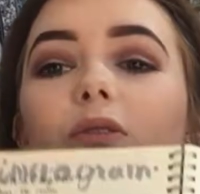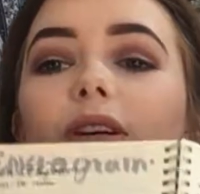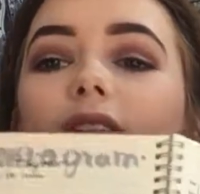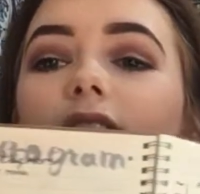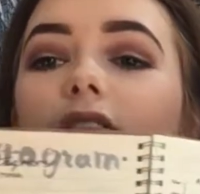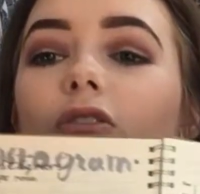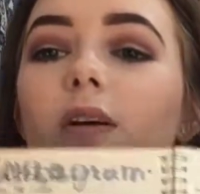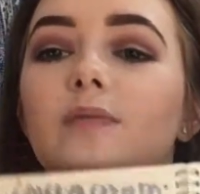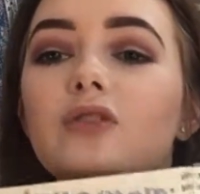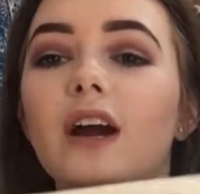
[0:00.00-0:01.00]

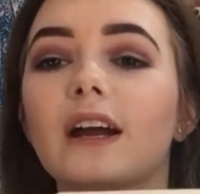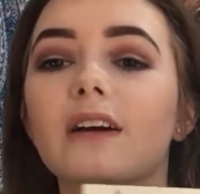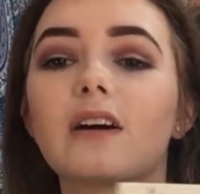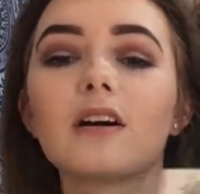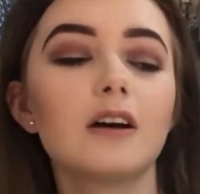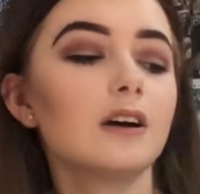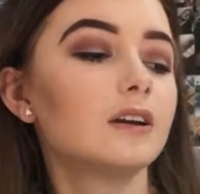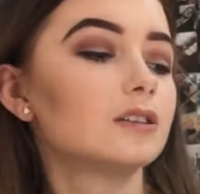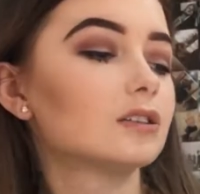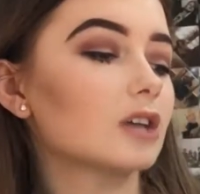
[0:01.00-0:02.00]
Instagram tracker.
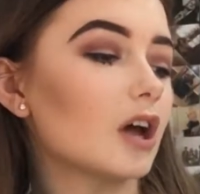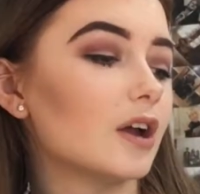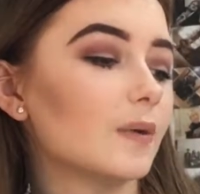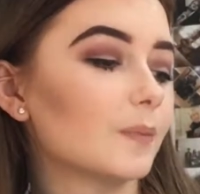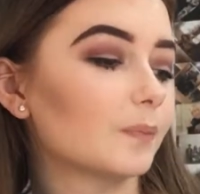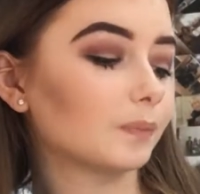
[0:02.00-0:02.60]
So